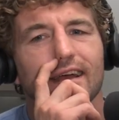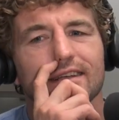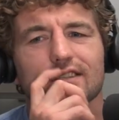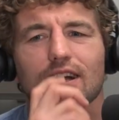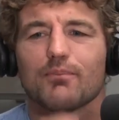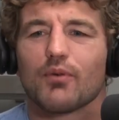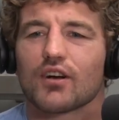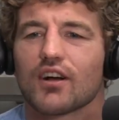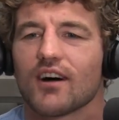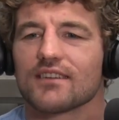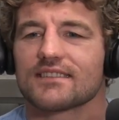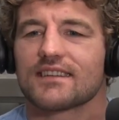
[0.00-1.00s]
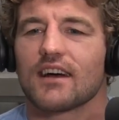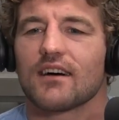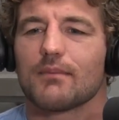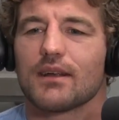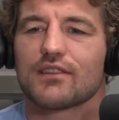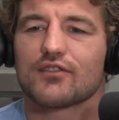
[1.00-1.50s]
is there a book called the
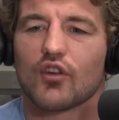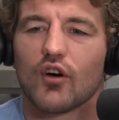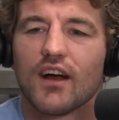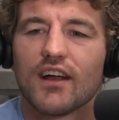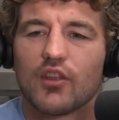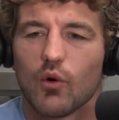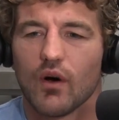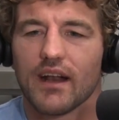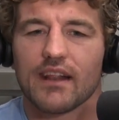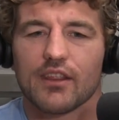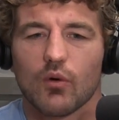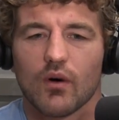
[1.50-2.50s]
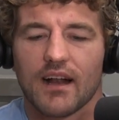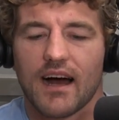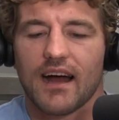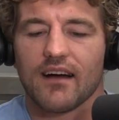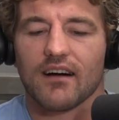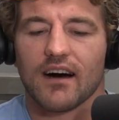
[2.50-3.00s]
talent myth? So the one the one
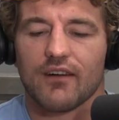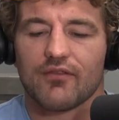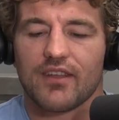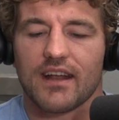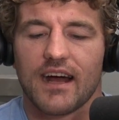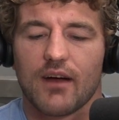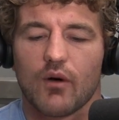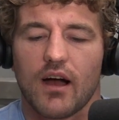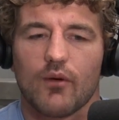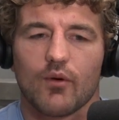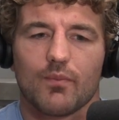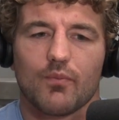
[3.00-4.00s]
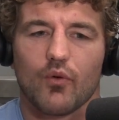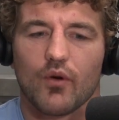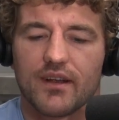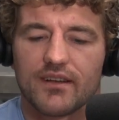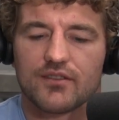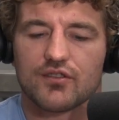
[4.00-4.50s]
I love that I I would
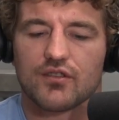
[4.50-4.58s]
point